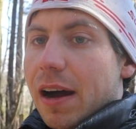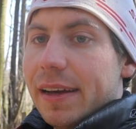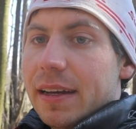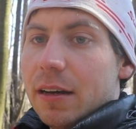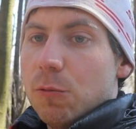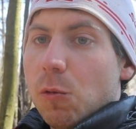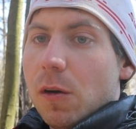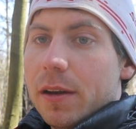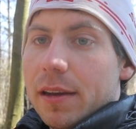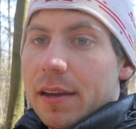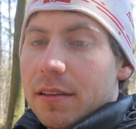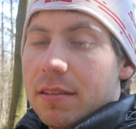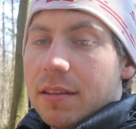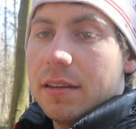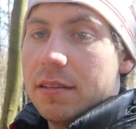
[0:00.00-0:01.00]
I had one
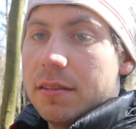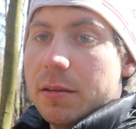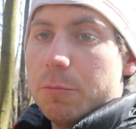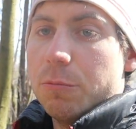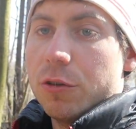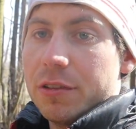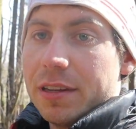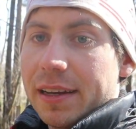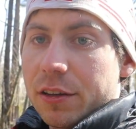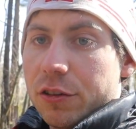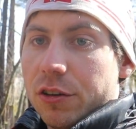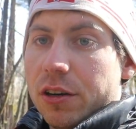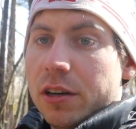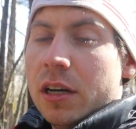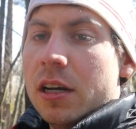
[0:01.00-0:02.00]
instance in
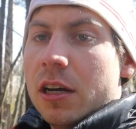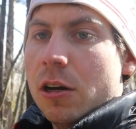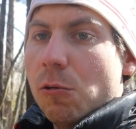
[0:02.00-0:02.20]
particular